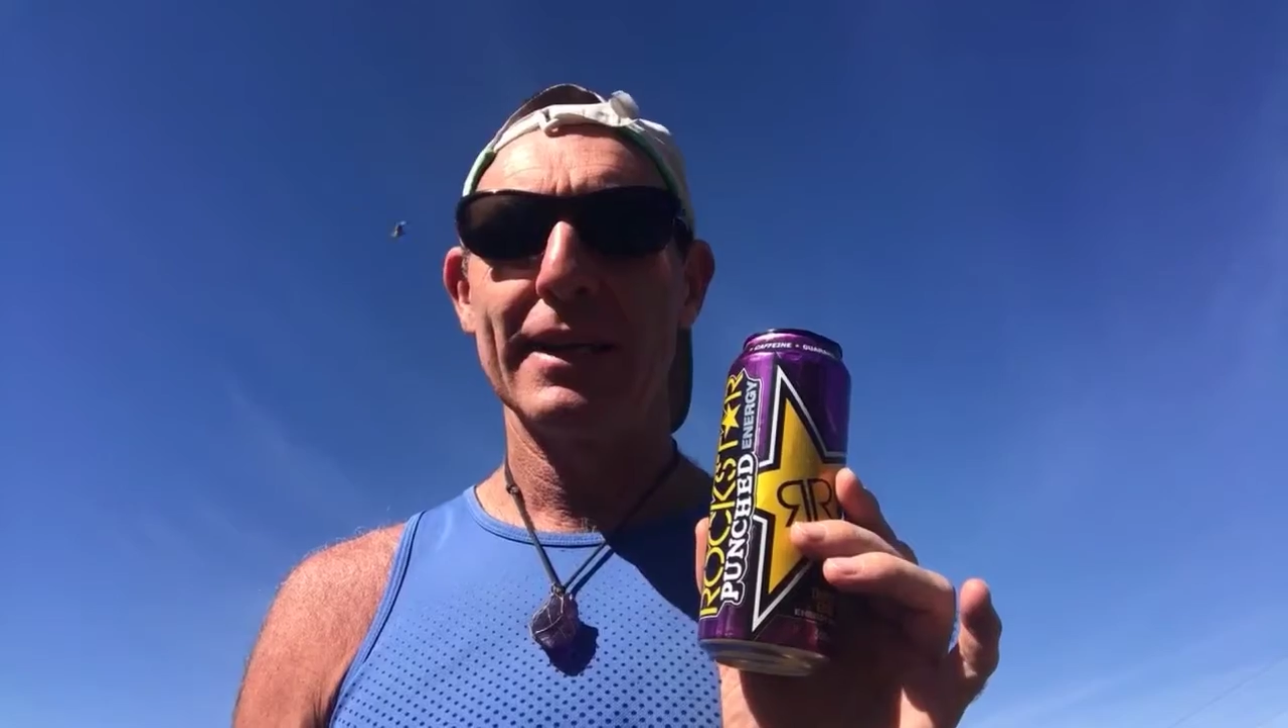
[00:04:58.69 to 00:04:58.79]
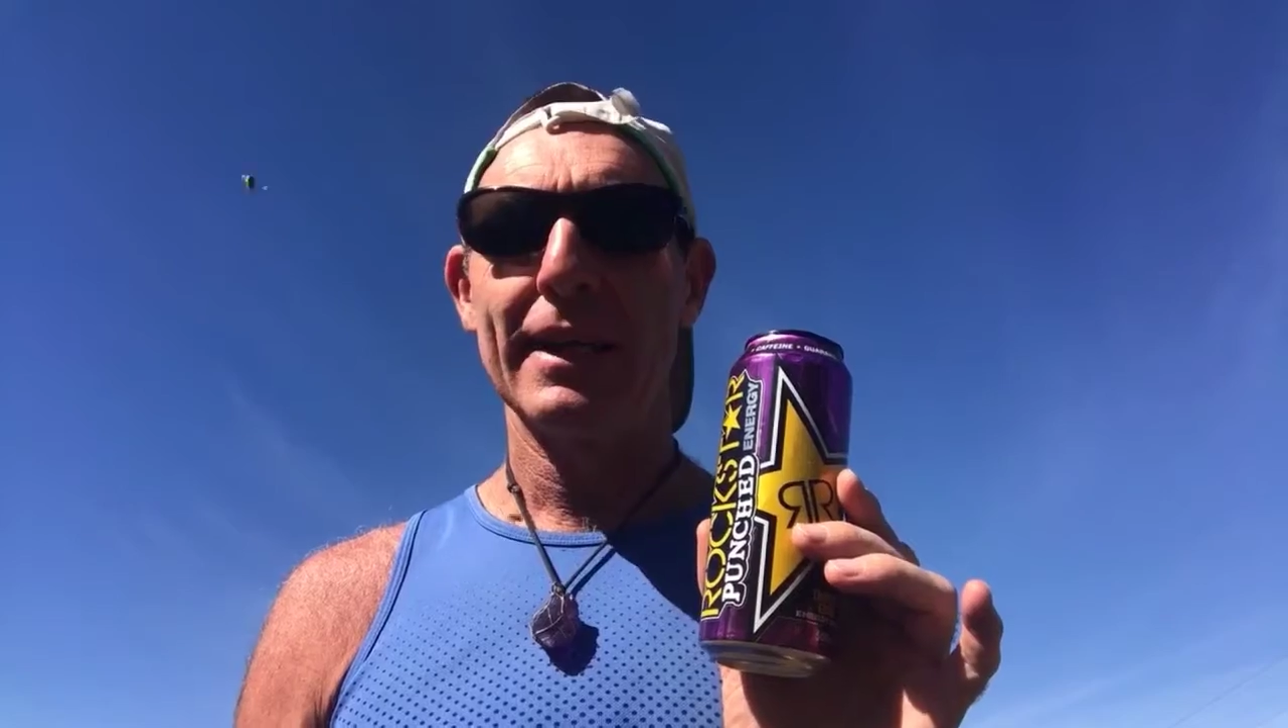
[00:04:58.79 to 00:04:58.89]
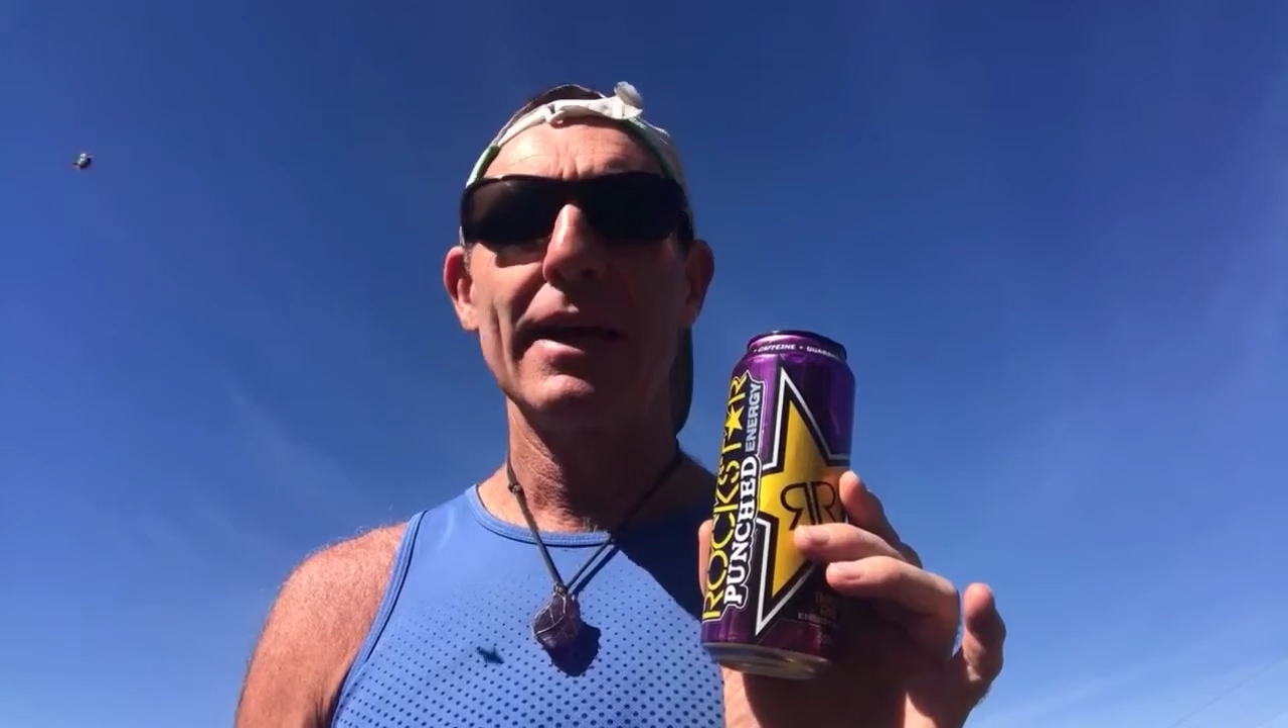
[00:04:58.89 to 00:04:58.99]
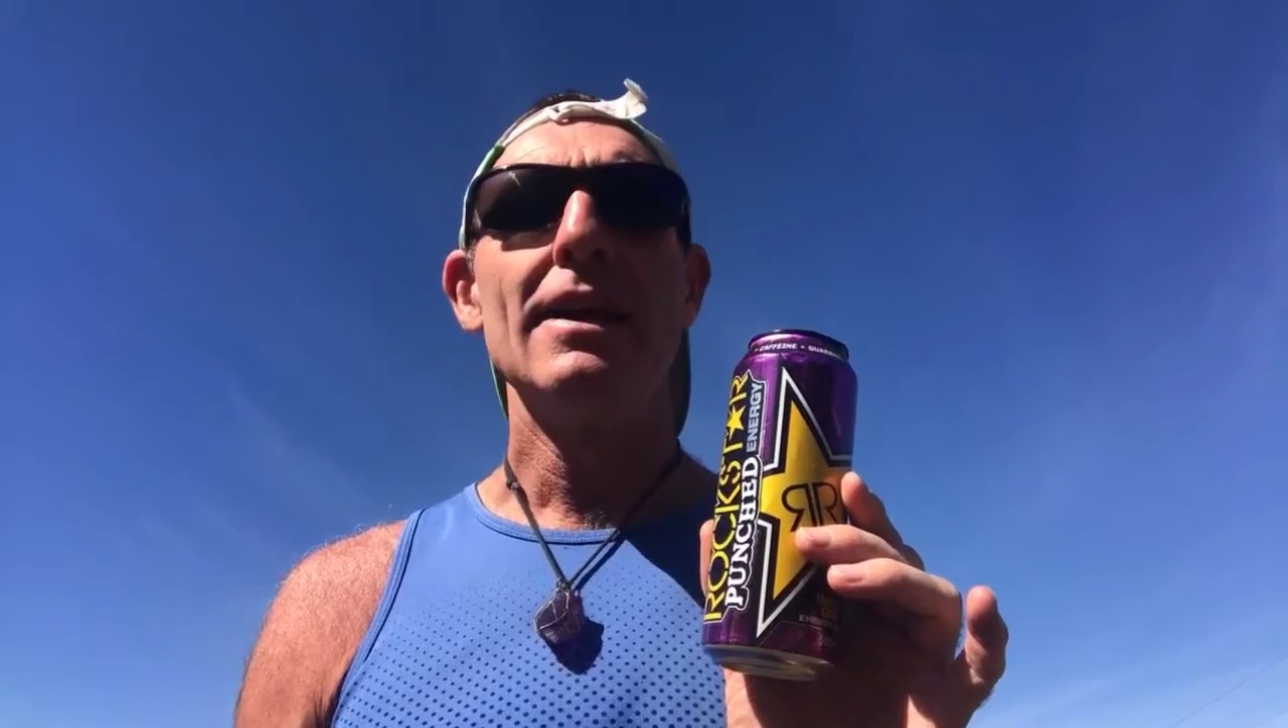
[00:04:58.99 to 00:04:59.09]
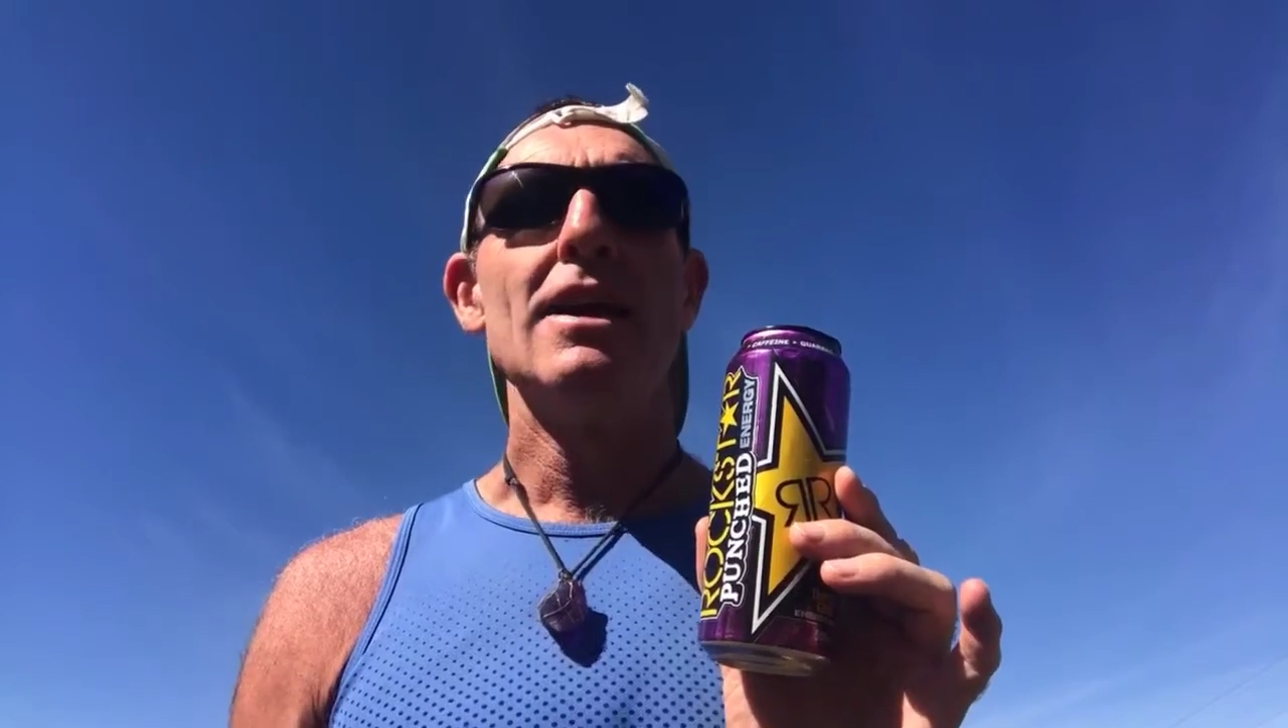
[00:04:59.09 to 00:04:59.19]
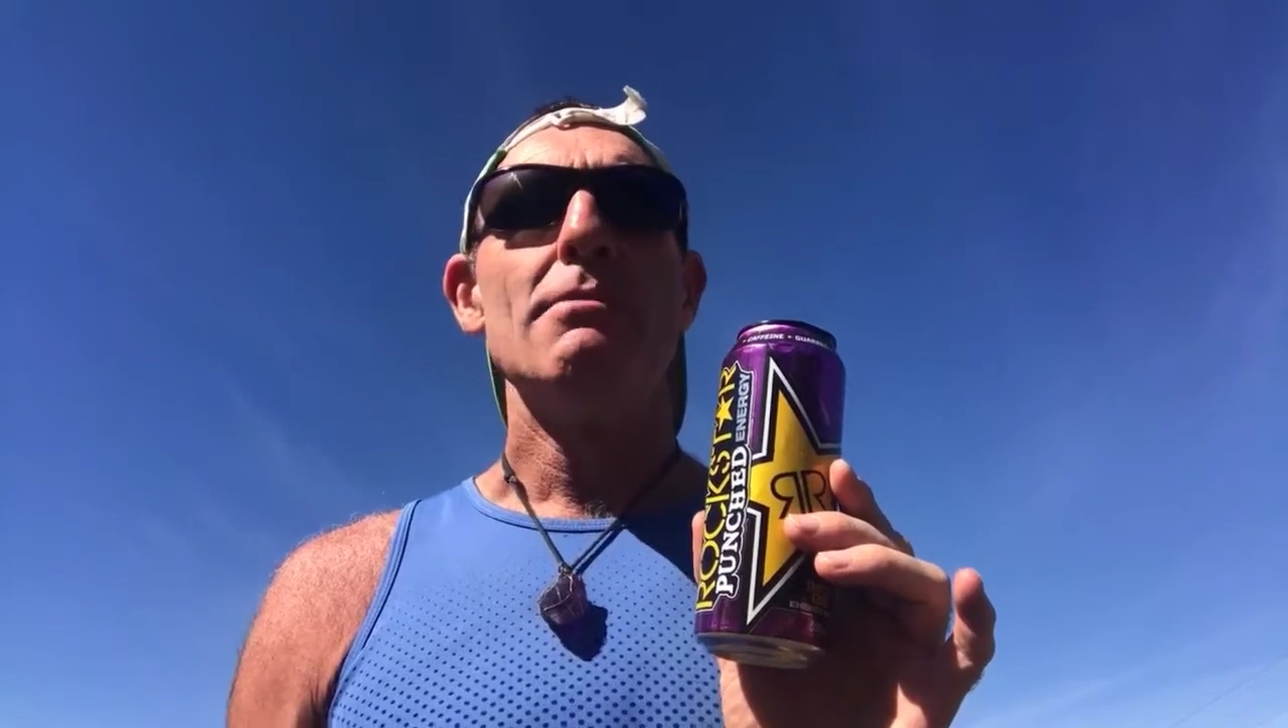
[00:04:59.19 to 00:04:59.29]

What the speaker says: okay?